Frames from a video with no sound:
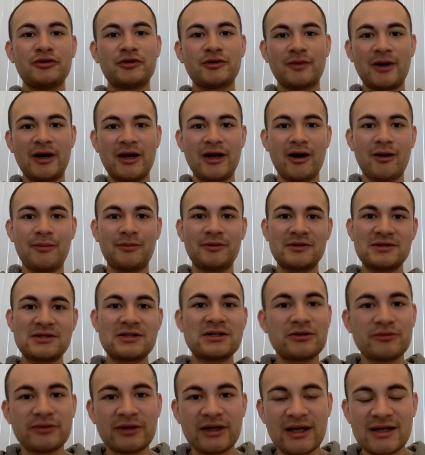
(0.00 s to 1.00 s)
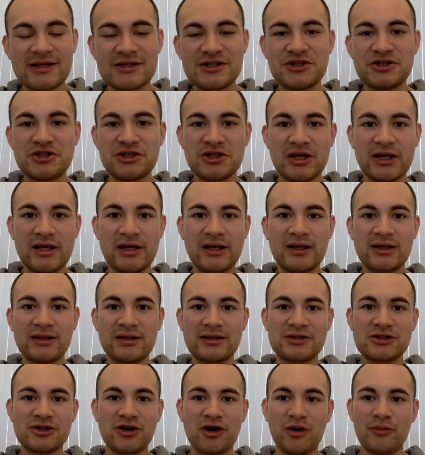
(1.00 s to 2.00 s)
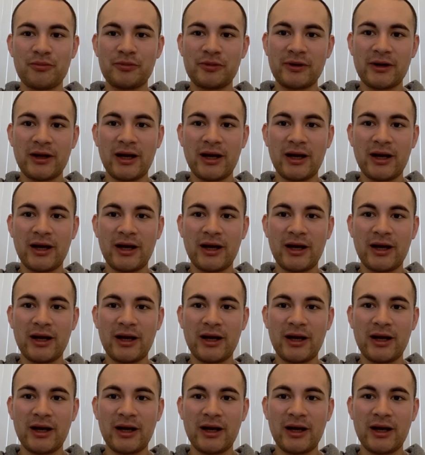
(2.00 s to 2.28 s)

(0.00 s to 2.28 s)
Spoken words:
way up until we get to G in the top,